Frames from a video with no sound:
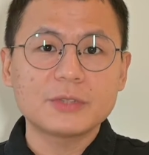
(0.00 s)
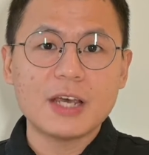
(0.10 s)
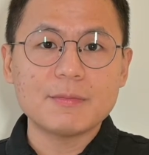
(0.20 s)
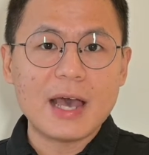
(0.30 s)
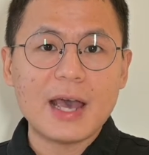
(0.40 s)

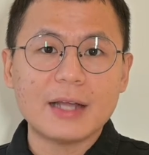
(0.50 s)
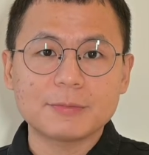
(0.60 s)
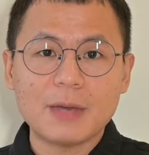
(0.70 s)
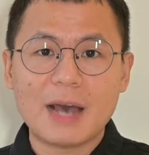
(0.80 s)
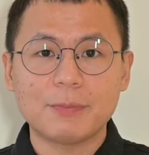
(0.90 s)

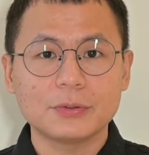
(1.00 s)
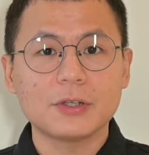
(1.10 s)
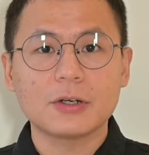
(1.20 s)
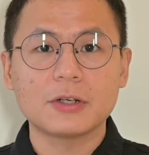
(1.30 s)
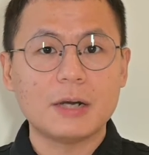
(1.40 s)

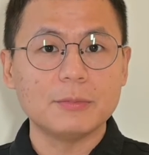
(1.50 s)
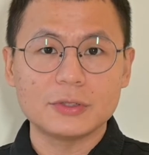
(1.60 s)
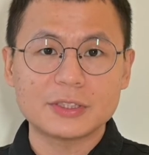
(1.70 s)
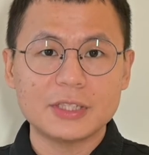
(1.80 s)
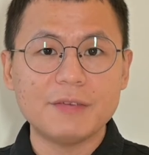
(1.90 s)
tim@apple.com
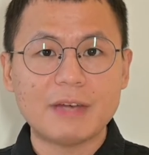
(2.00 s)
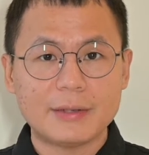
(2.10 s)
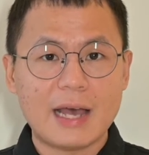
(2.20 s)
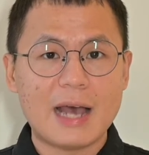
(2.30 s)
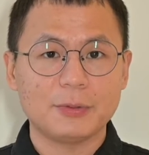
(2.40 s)
or
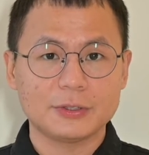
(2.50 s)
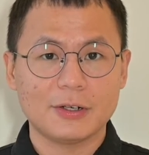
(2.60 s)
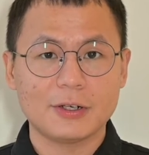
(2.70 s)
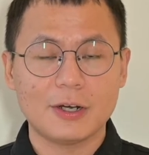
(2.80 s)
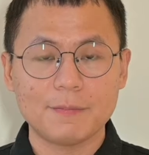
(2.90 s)

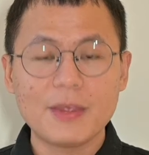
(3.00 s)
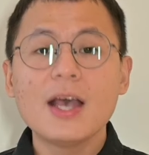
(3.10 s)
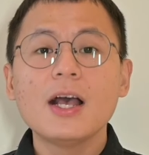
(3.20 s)
steve@apple.com.